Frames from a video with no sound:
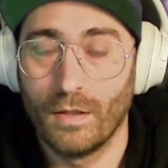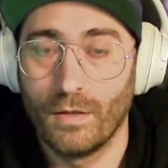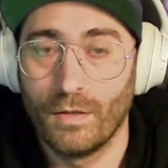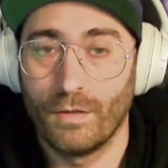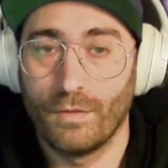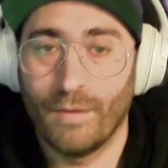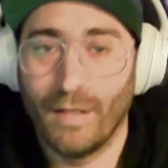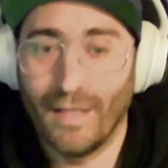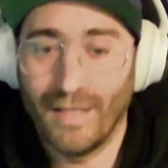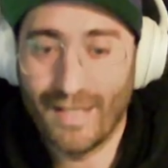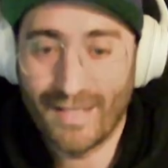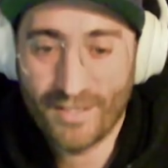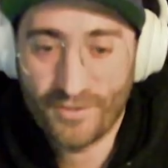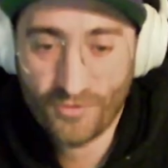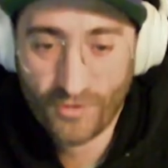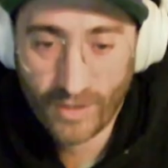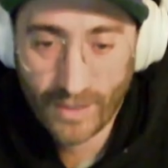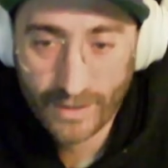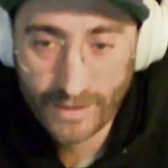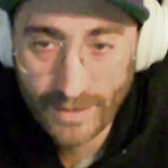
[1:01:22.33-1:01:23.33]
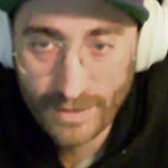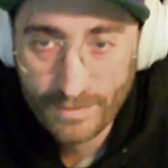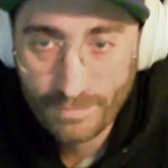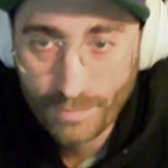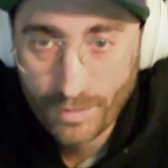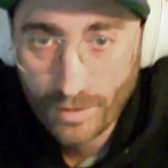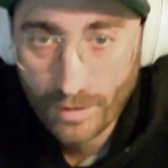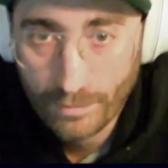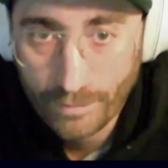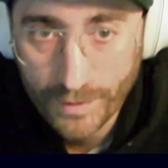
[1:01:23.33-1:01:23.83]
All right, let's try this
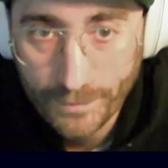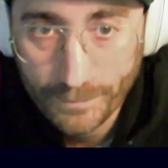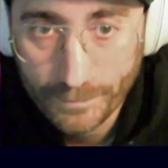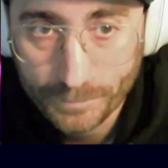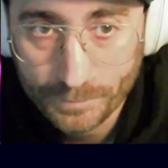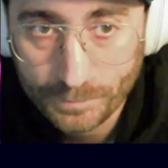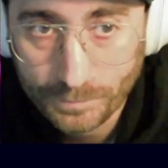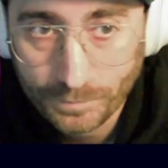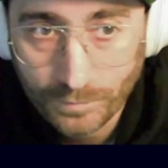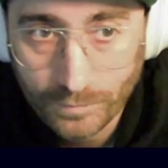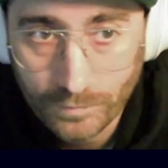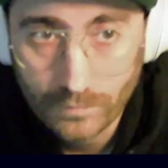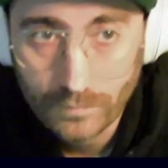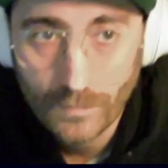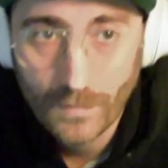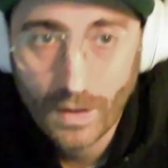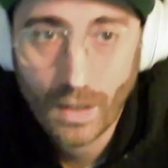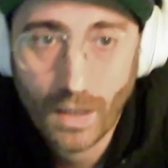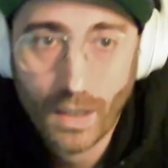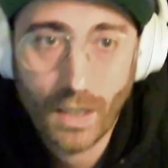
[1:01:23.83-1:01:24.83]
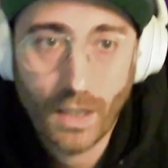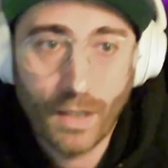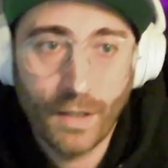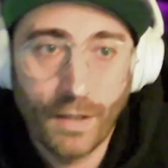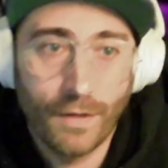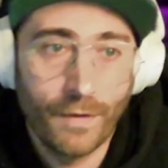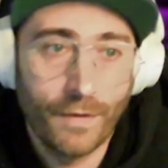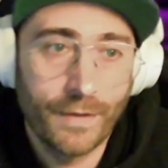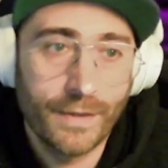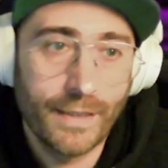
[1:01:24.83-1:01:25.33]
prompt.
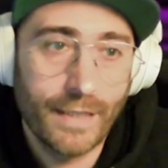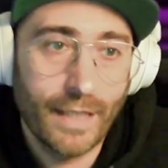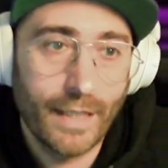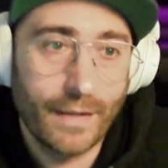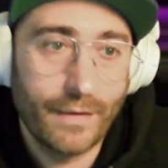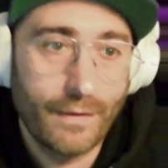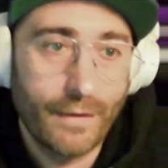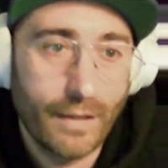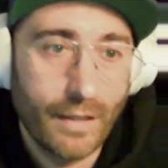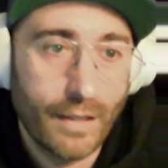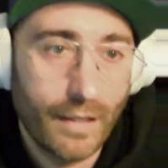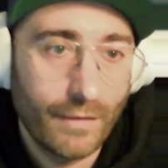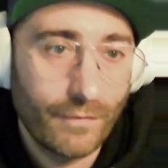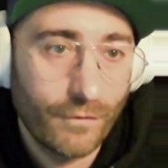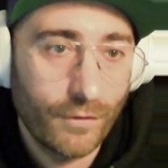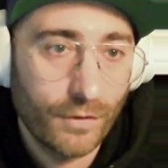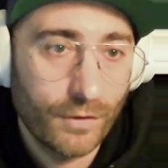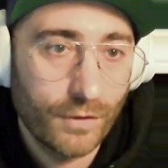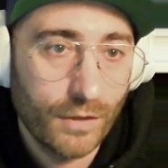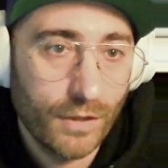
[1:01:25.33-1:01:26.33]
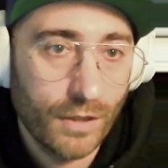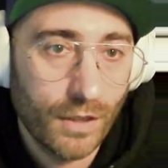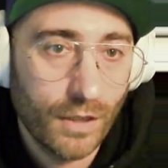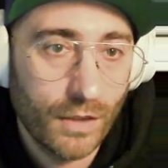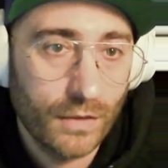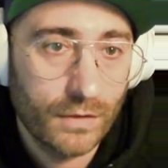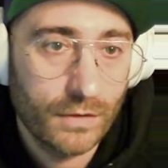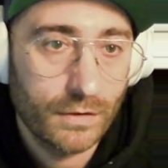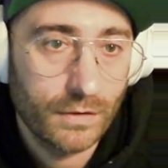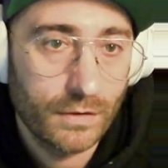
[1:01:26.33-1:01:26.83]
Oh yeah, I
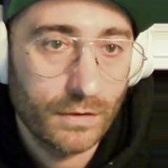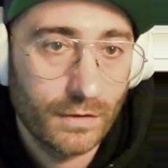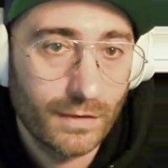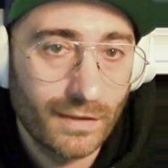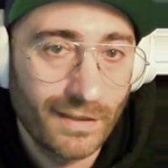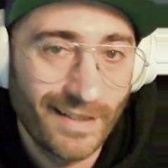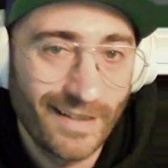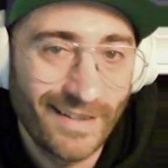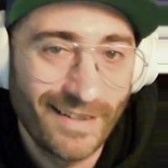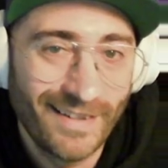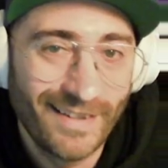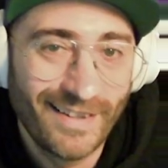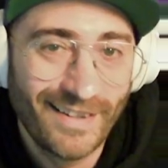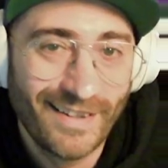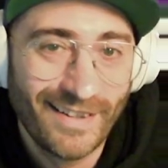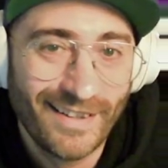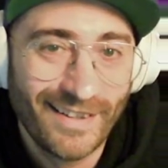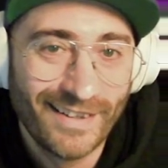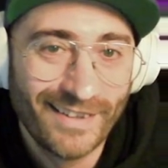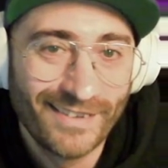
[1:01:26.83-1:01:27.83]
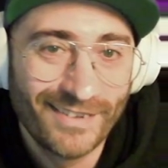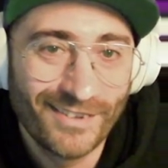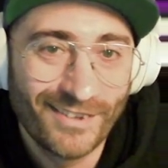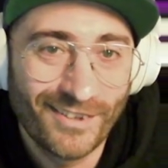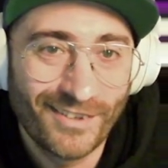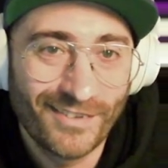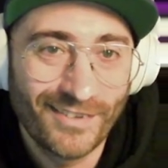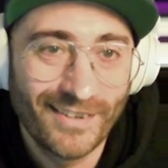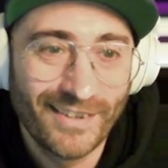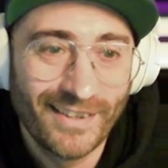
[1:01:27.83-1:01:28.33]
forgot.
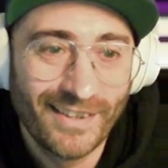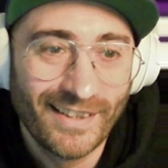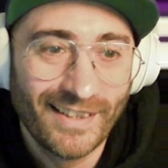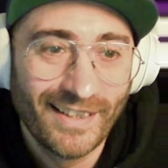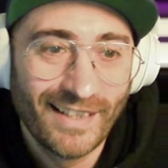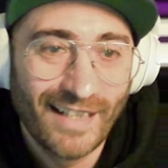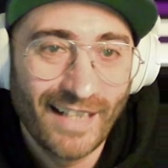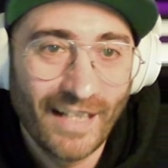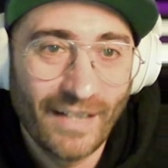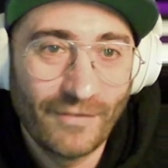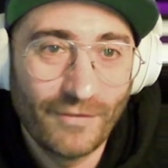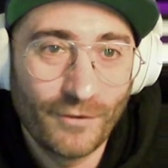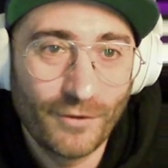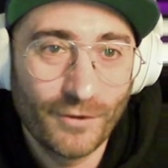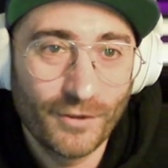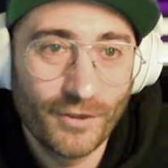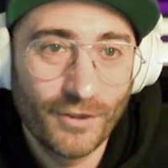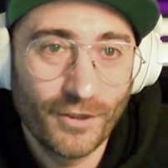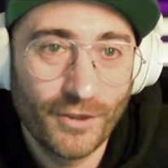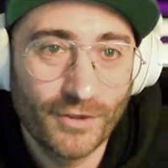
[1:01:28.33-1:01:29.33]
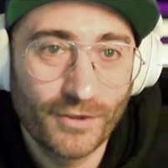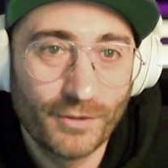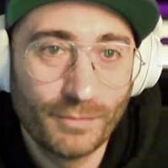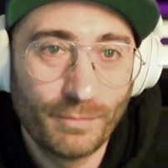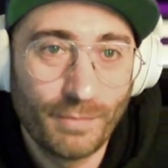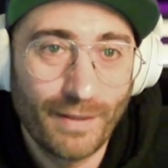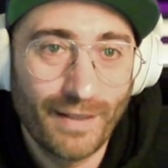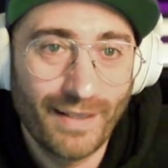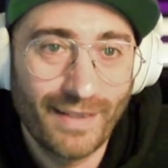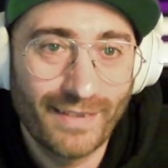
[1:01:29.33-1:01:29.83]
Sorry, I forgot to
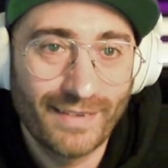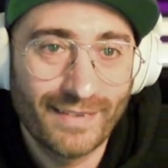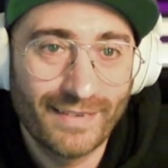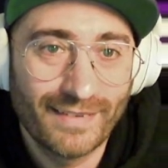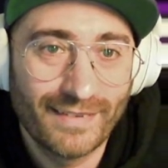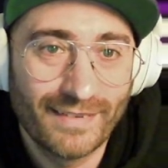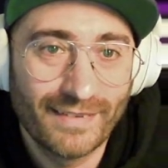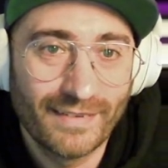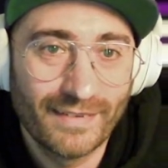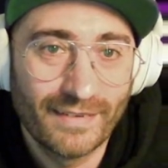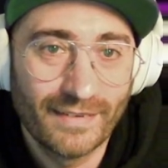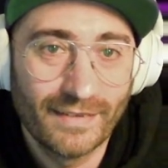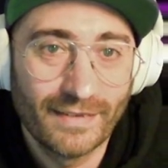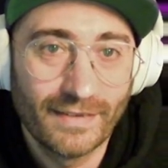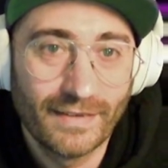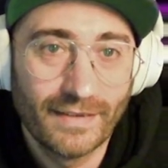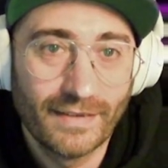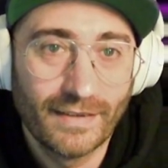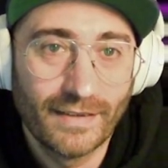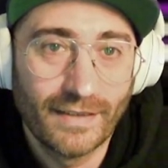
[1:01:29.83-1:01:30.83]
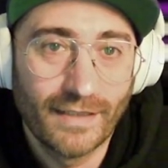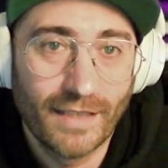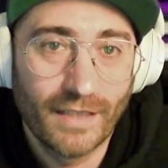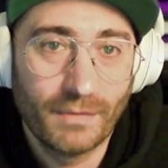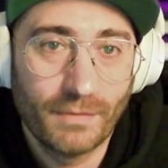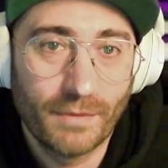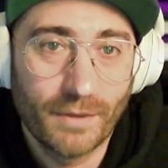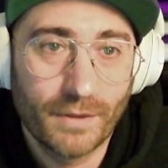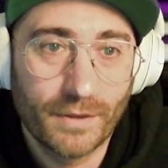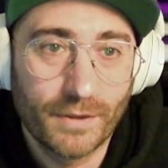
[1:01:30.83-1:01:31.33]
pass
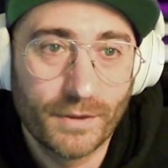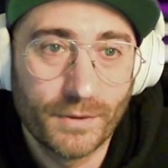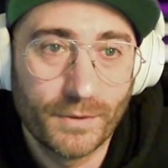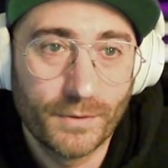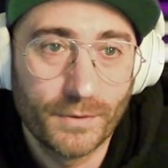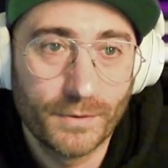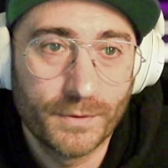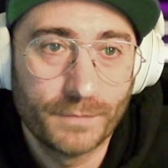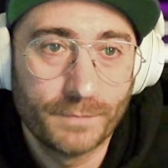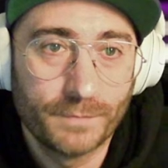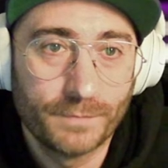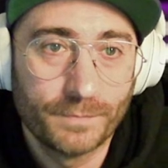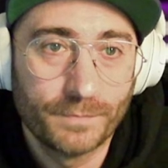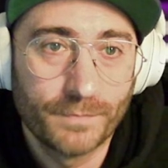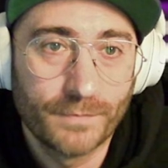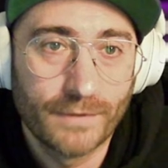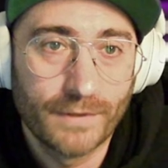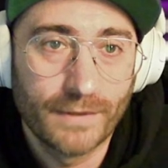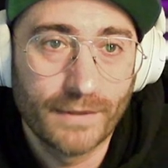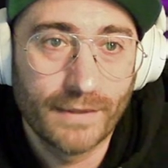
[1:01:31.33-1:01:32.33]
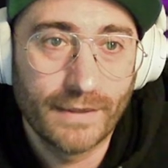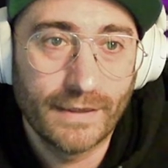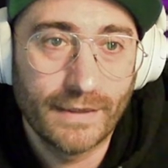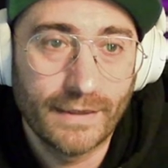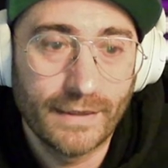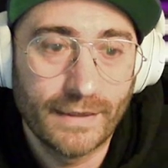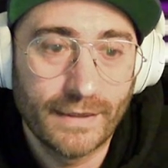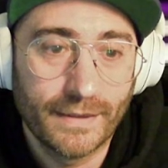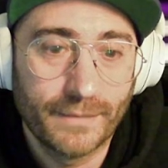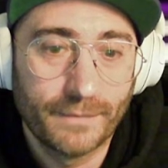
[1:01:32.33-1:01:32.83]
our code in
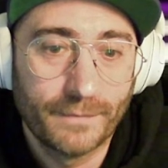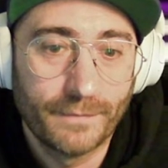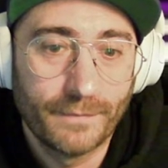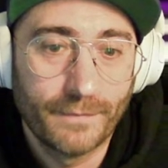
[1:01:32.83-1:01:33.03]
here.